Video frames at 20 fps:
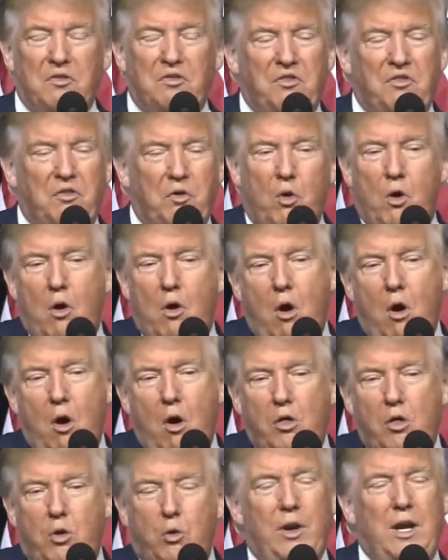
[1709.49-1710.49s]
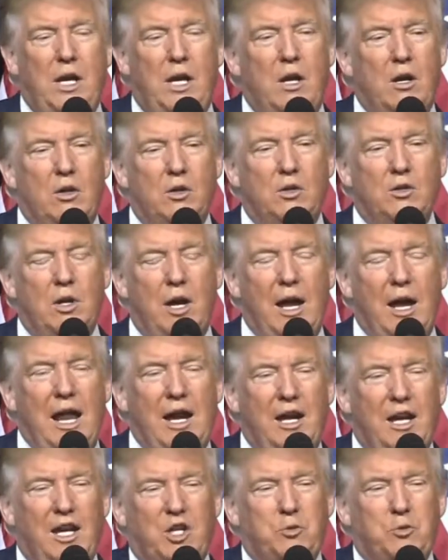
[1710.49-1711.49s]
For 3 years, I
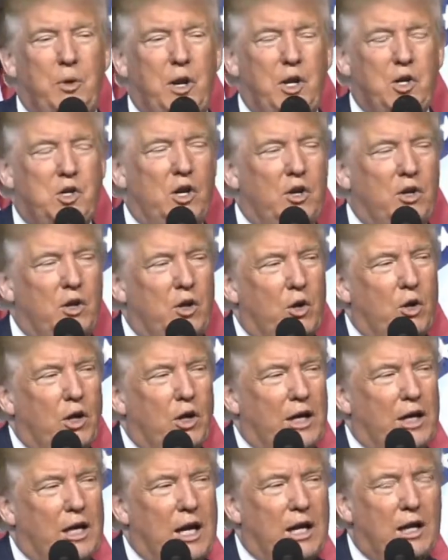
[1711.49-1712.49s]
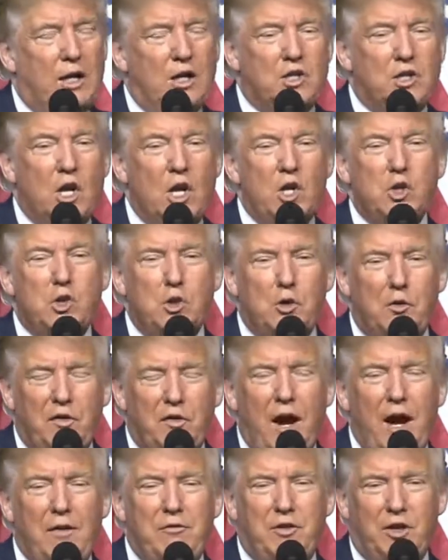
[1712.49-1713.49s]
had an expression in the early 90s,
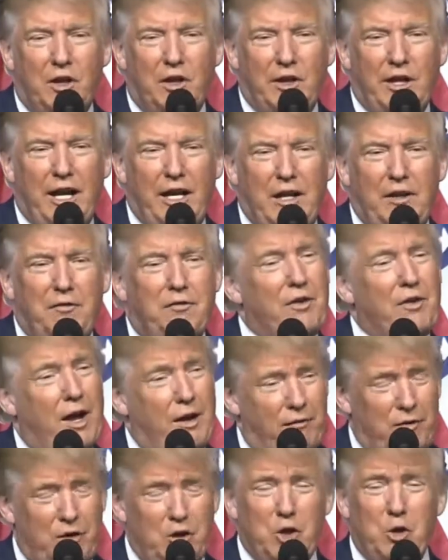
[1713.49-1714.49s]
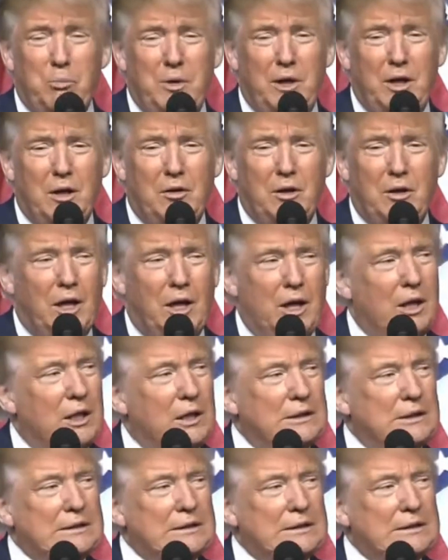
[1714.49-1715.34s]
survive till 95 and you'll be okay.